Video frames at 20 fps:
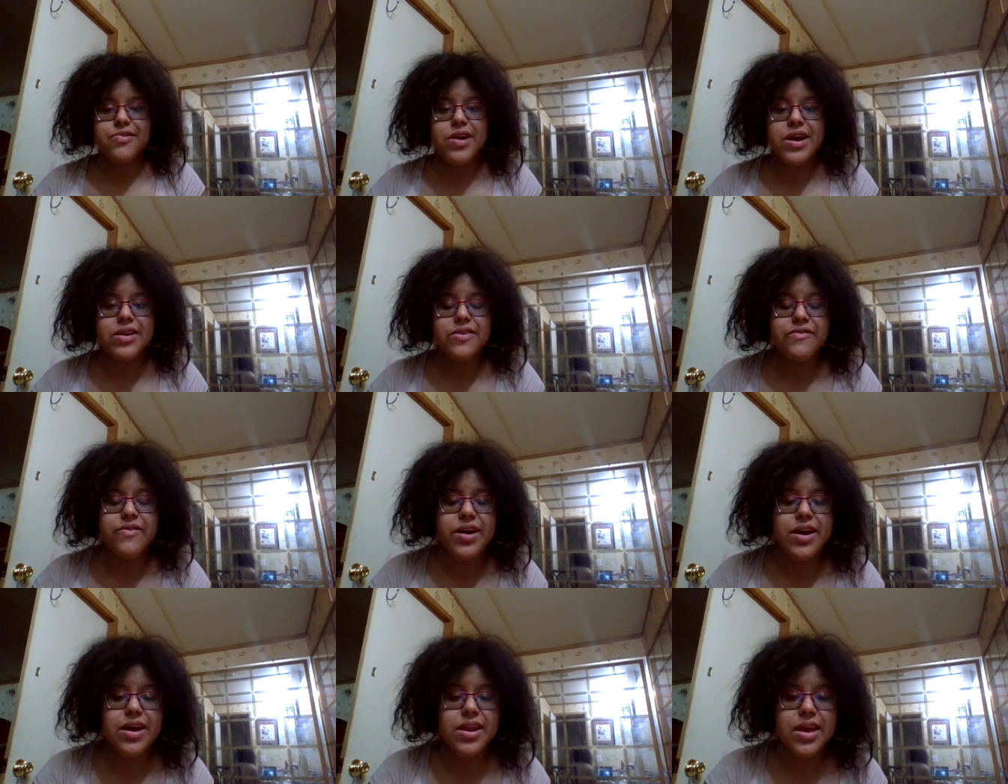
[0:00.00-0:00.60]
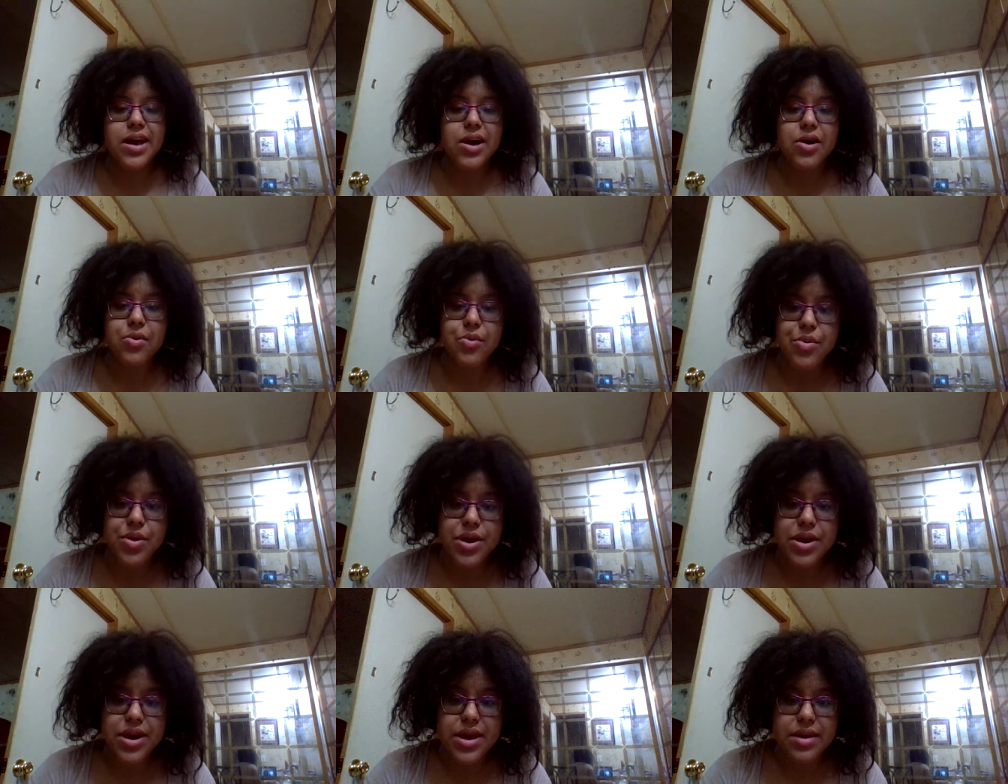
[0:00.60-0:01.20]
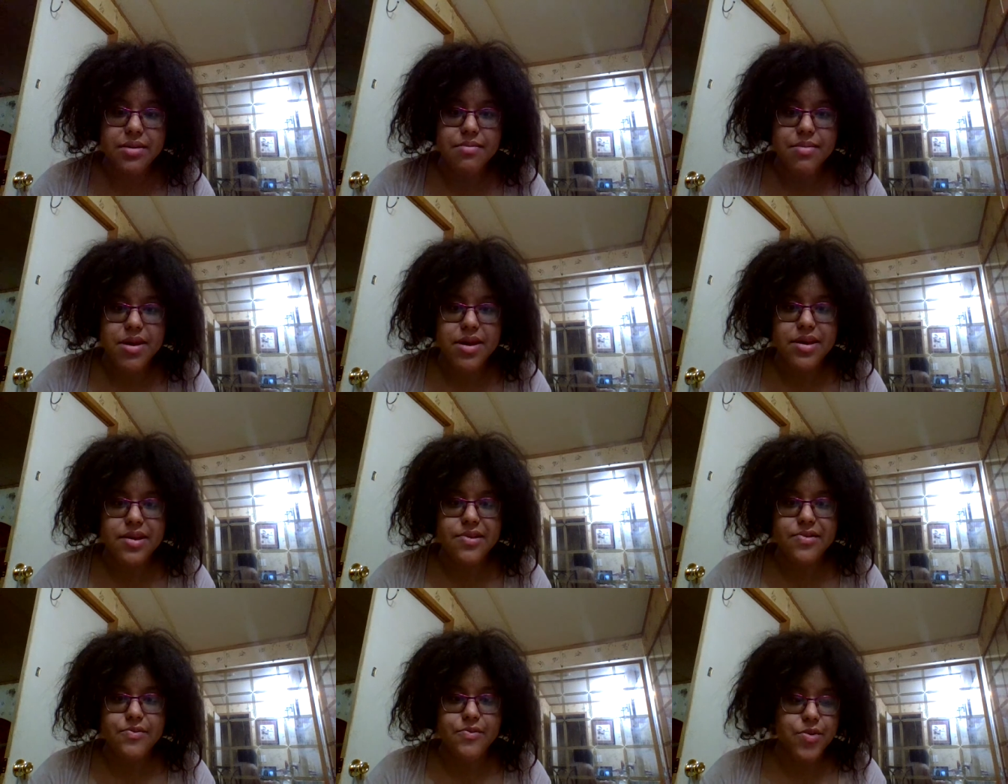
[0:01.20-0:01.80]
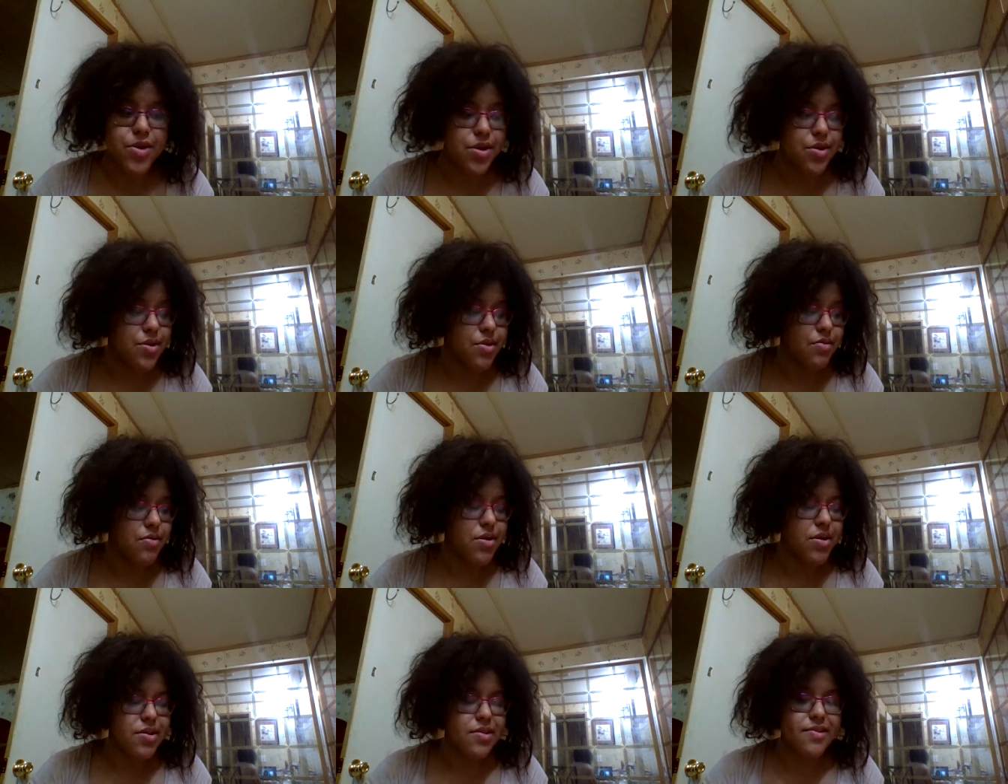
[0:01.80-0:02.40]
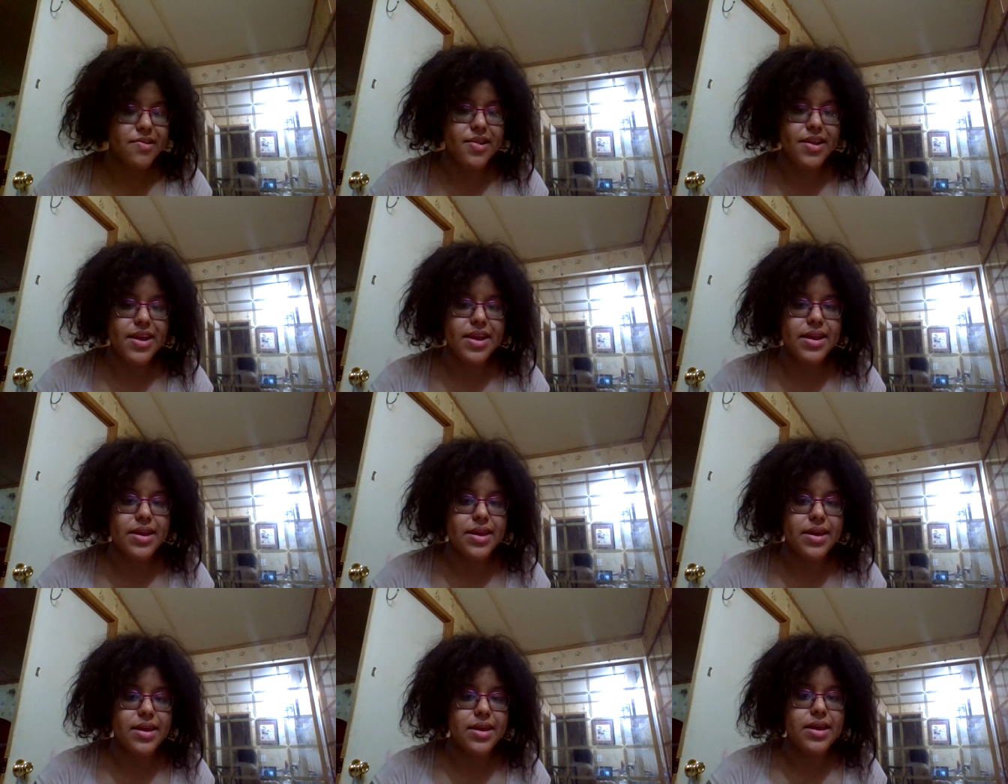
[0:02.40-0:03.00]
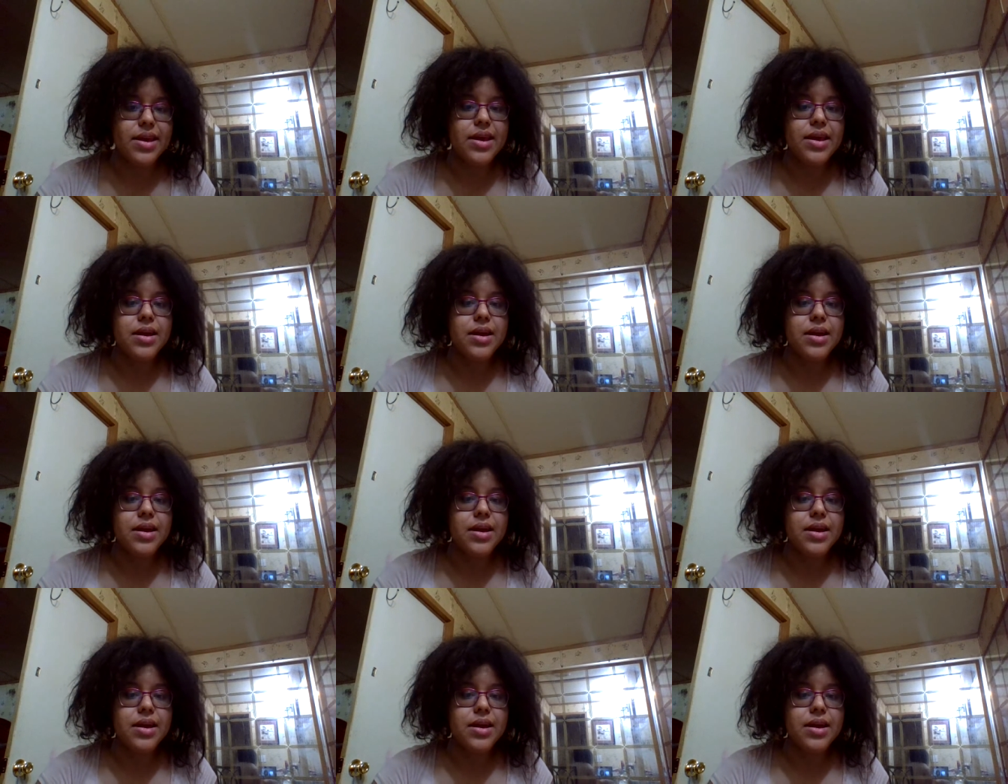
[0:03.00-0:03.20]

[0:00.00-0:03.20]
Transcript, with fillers: Try to find out what that means when you don't understand it